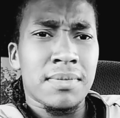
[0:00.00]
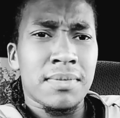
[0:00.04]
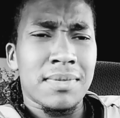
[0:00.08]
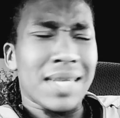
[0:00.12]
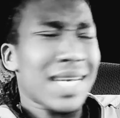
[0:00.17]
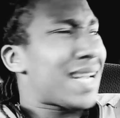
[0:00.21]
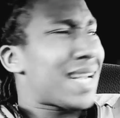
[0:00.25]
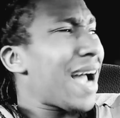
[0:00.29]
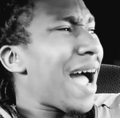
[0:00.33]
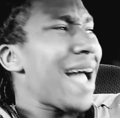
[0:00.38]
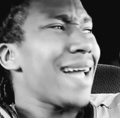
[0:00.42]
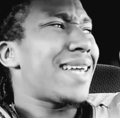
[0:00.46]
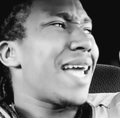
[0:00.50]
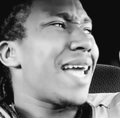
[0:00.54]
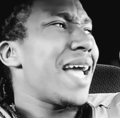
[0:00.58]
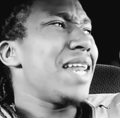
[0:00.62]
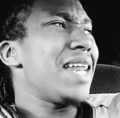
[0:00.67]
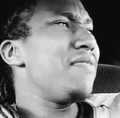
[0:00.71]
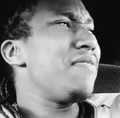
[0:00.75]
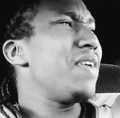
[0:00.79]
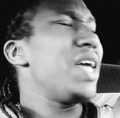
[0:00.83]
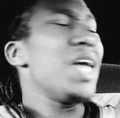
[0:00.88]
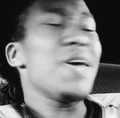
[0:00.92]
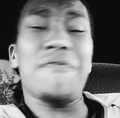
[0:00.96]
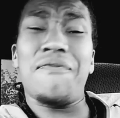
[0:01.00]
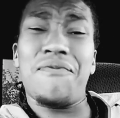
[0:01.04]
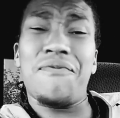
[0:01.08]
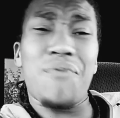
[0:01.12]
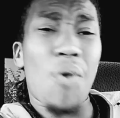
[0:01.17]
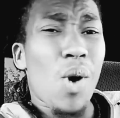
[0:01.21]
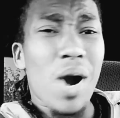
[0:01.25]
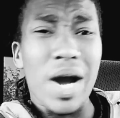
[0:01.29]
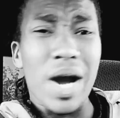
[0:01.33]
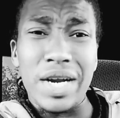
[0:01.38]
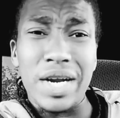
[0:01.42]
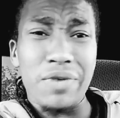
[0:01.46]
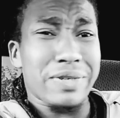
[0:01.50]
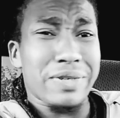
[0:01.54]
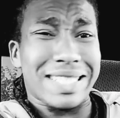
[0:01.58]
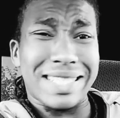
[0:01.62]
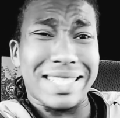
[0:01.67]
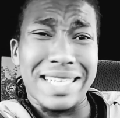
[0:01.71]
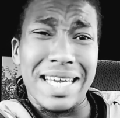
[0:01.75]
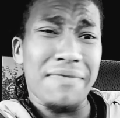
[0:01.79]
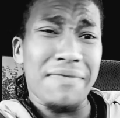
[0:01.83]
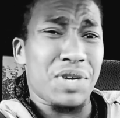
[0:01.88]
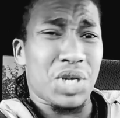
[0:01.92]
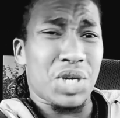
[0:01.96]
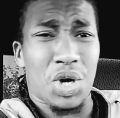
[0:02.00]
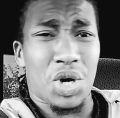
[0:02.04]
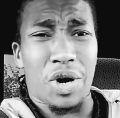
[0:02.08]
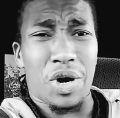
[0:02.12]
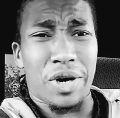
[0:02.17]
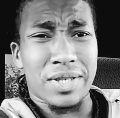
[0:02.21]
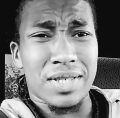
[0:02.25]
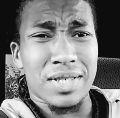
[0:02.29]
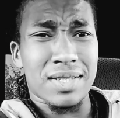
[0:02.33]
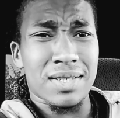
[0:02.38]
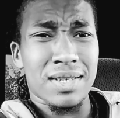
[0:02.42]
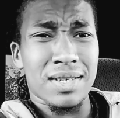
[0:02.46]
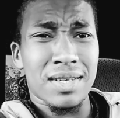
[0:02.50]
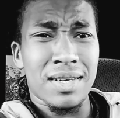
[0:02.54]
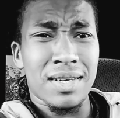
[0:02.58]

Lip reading: The guy can't even hit 400 receiving yards.